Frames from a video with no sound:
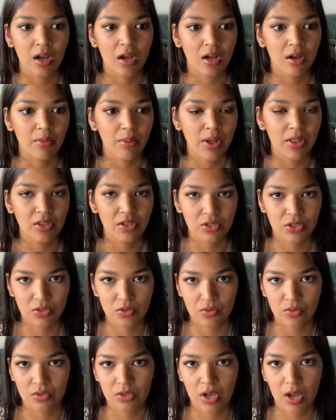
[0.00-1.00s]
I looked
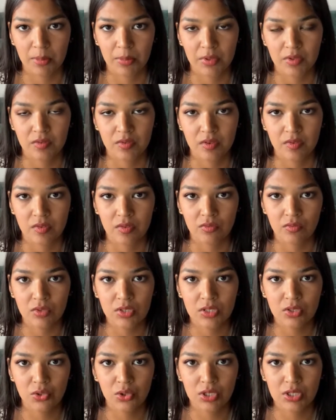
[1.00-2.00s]
through a couple of different
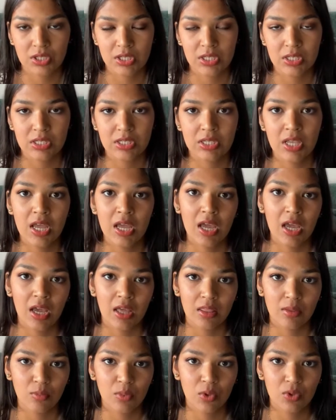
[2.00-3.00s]
resources,
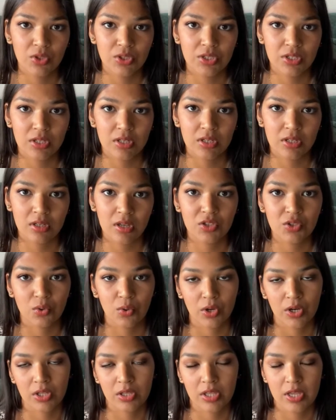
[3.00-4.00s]
and the most
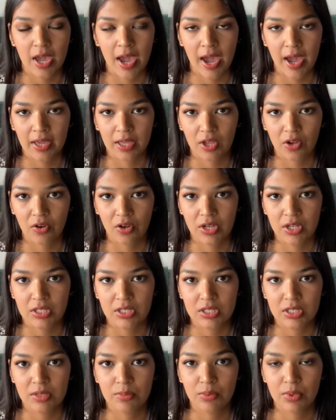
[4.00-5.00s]
historically
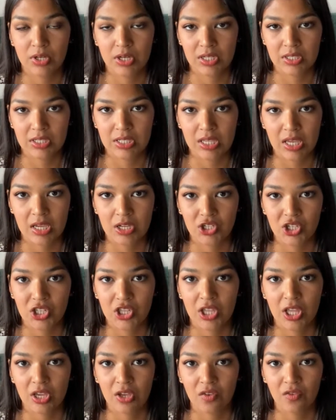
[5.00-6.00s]
accurate
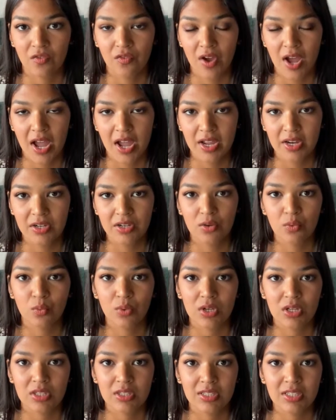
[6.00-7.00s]
pronunciation they could find
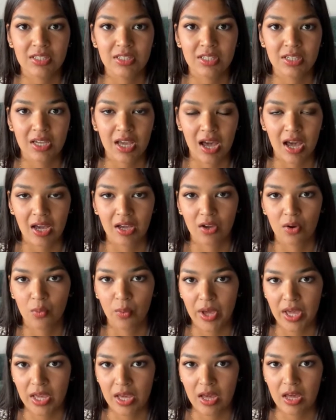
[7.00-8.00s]
was
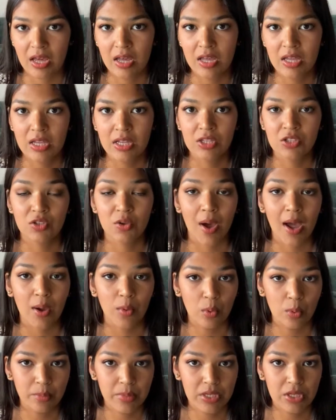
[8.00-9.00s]
Sacagawea. So
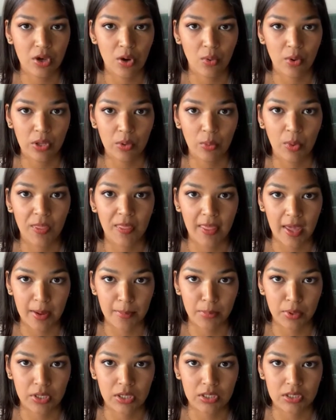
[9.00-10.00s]
I will be going with
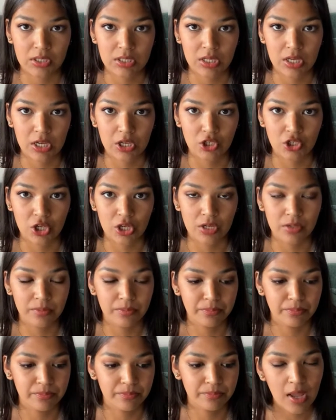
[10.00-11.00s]
that pronunciation.